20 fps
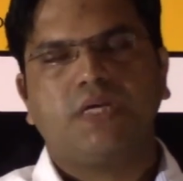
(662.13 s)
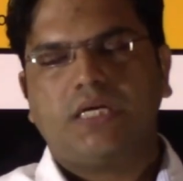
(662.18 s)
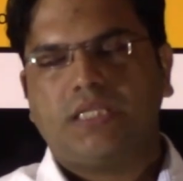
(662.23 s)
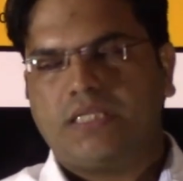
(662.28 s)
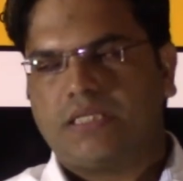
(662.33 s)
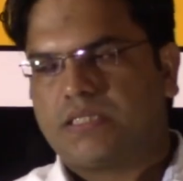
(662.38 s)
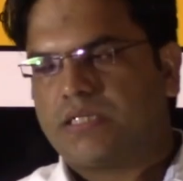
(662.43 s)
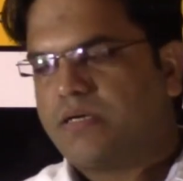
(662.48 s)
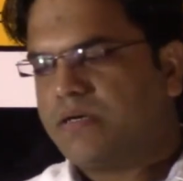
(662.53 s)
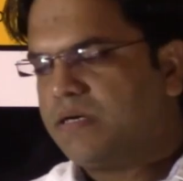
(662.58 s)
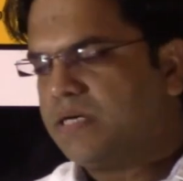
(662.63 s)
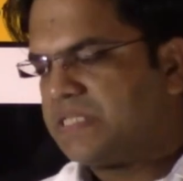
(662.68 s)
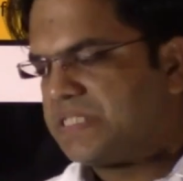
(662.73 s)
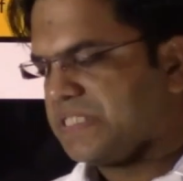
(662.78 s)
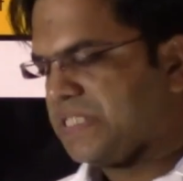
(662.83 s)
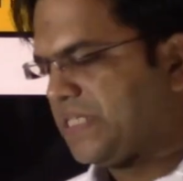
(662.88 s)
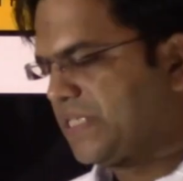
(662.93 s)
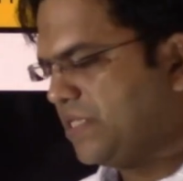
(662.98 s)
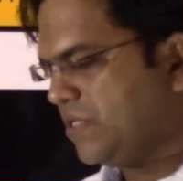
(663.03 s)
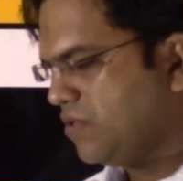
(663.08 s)
The third
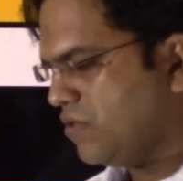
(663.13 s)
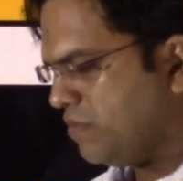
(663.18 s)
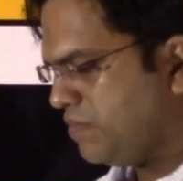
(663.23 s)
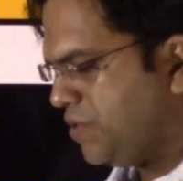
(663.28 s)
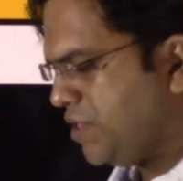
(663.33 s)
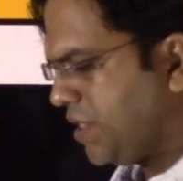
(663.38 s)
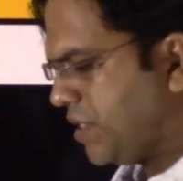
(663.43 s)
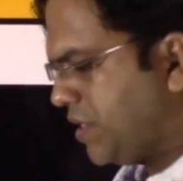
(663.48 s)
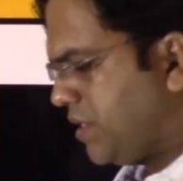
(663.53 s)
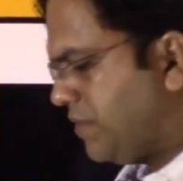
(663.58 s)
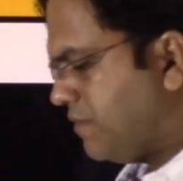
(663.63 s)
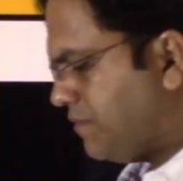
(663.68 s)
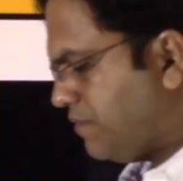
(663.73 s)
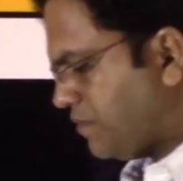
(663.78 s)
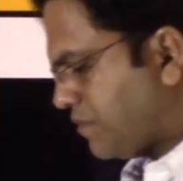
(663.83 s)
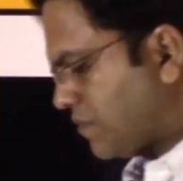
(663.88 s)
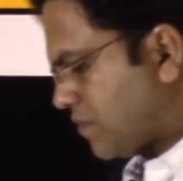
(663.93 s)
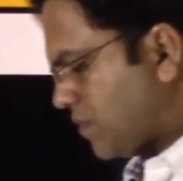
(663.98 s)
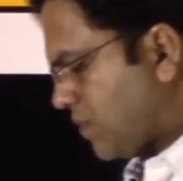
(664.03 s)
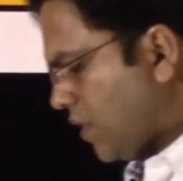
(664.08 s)
stated objective
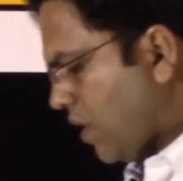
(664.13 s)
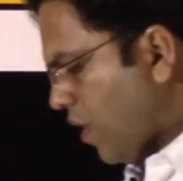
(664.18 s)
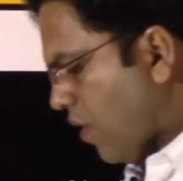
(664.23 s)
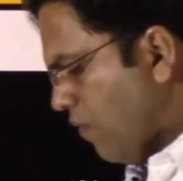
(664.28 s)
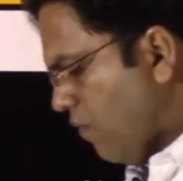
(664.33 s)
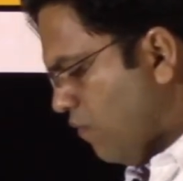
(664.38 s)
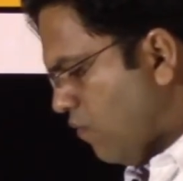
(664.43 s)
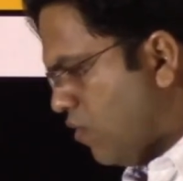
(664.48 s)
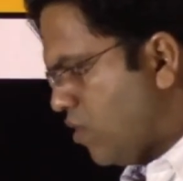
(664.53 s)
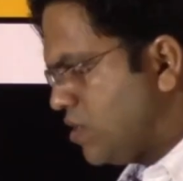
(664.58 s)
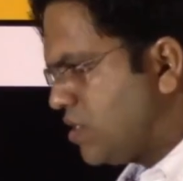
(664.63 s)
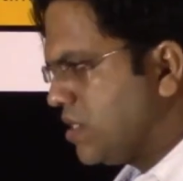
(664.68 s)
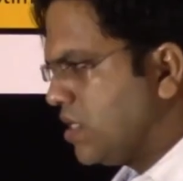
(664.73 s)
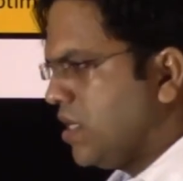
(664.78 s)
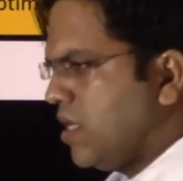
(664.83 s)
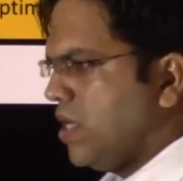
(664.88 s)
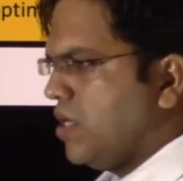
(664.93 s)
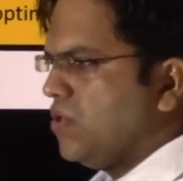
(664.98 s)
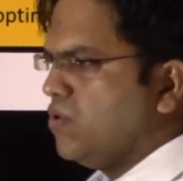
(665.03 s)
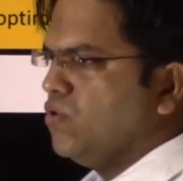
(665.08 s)
was
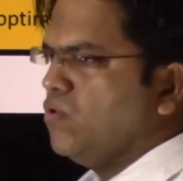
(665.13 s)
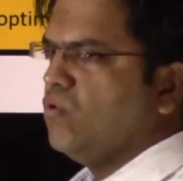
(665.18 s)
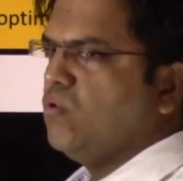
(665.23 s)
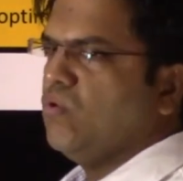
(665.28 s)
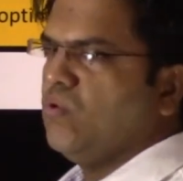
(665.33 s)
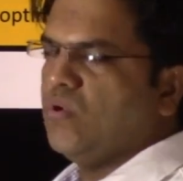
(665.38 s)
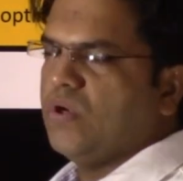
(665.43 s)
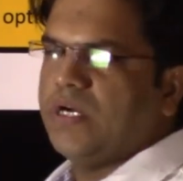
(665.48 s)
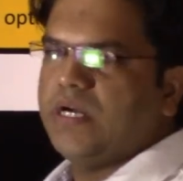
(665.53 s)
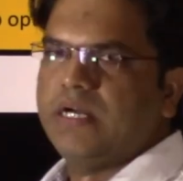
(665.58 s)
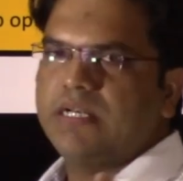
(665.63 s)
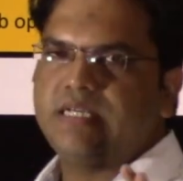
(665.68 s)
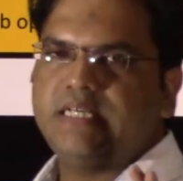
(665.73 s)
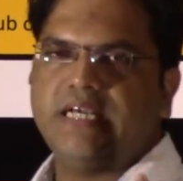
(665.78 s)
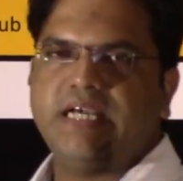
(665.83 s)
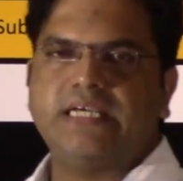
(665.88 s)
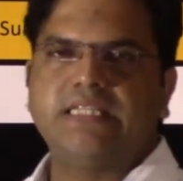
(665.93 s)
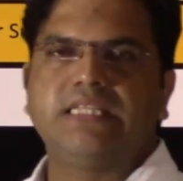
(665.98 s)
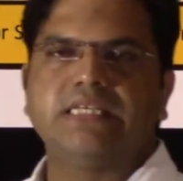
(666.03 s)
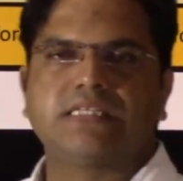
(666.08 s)
to
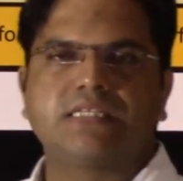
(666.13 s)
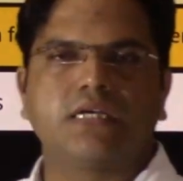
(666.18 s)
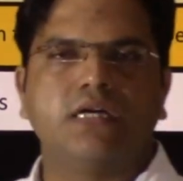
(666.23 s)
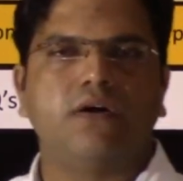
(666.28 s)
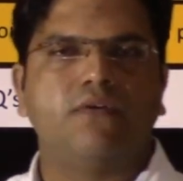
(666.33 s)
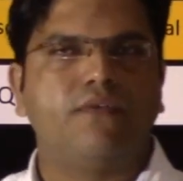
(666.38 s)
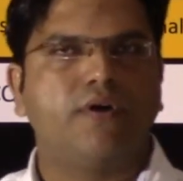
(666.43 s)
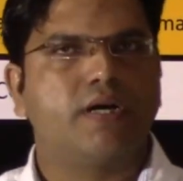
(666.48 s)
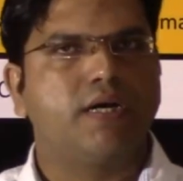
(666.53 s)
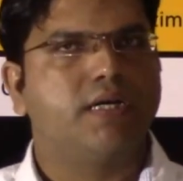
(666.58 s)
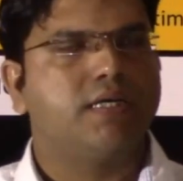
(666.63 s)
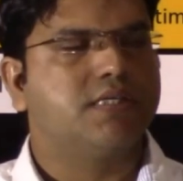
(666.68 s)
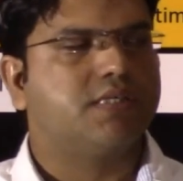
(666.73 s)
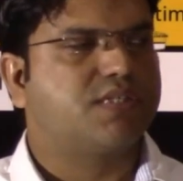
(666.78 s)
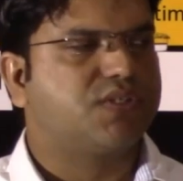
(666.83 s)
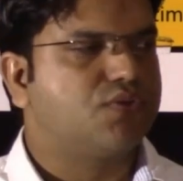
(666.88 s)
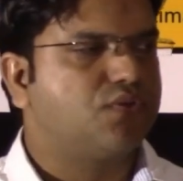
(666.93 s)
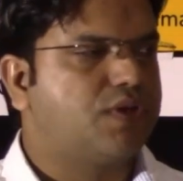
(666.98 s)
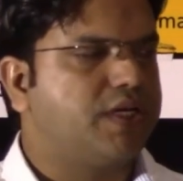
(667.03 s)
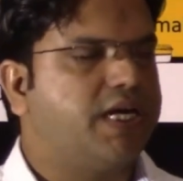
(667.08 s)
take this governance,
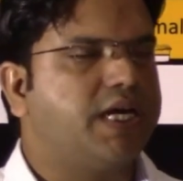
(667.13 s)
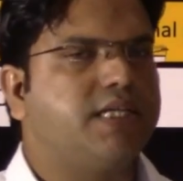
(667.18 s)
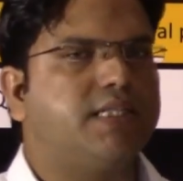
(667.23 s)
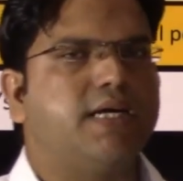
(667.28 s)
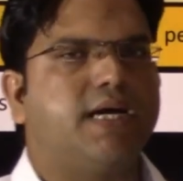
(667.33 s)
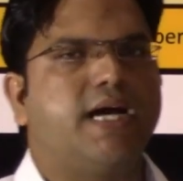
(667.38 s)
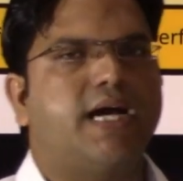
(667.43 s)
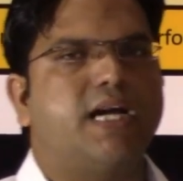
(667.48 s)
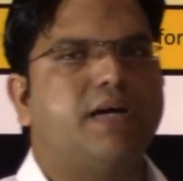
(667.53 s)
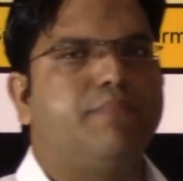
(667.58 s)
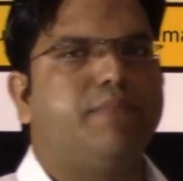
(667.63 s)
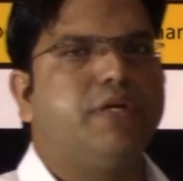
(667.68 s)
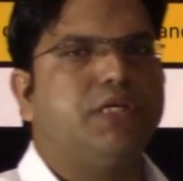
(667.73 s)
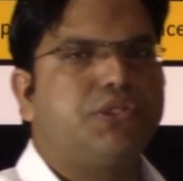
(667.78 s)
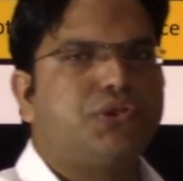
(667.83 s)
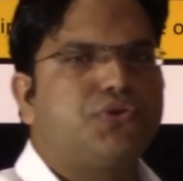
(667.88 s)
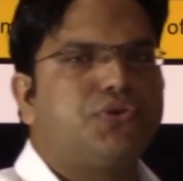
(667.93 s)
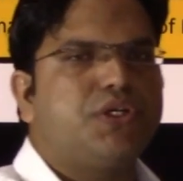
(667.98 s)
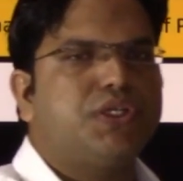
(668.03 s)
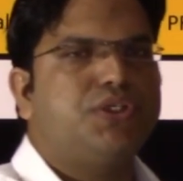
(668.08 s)
to take the
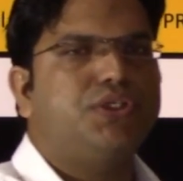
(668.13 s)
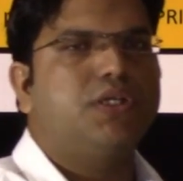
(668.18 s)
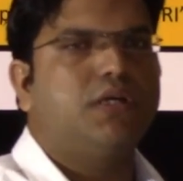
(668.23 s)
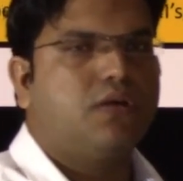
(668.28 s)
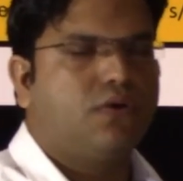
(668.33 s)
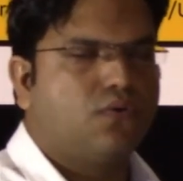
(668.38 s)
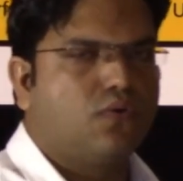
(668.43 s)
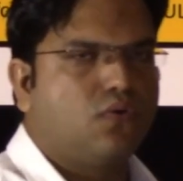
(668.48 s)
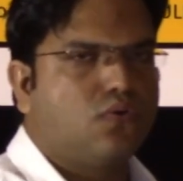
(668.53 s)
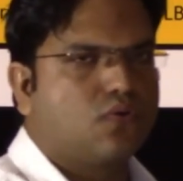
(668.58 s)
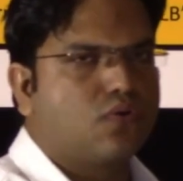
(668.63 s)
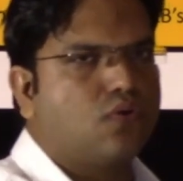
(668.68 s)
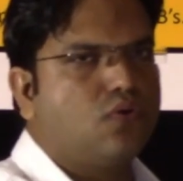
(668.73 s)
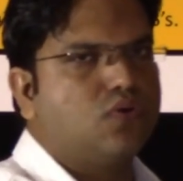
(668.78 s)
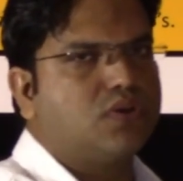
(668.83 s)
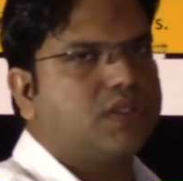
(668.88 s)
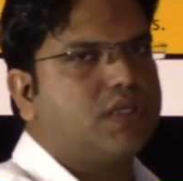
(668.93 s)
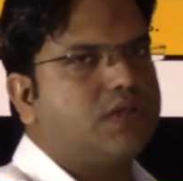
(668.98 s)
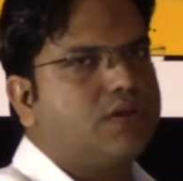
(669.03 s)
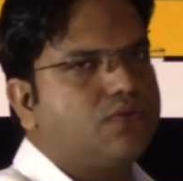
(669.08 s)
administration
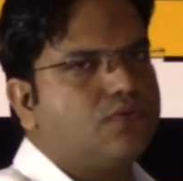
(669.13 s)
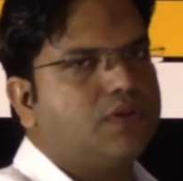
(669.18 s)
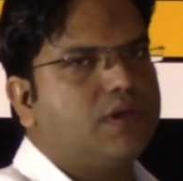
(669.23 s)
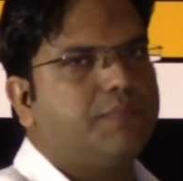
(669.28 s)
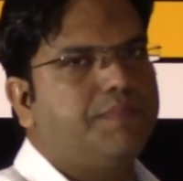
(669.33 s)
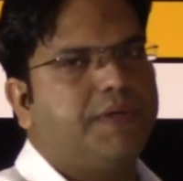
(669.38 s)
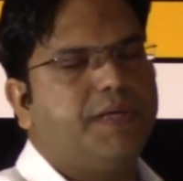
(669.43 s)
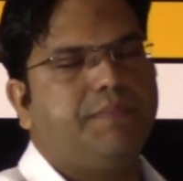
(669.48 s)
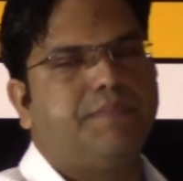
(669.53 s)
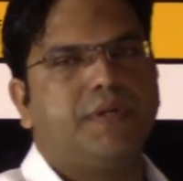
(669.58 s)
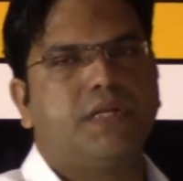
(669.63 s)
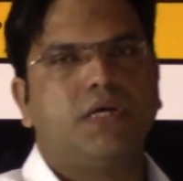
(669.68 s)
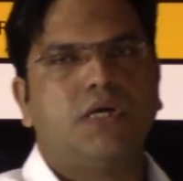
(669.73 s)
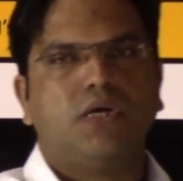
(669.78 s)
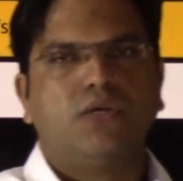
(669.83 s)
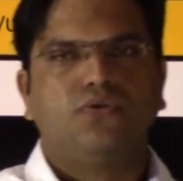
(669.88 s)
closer to the people.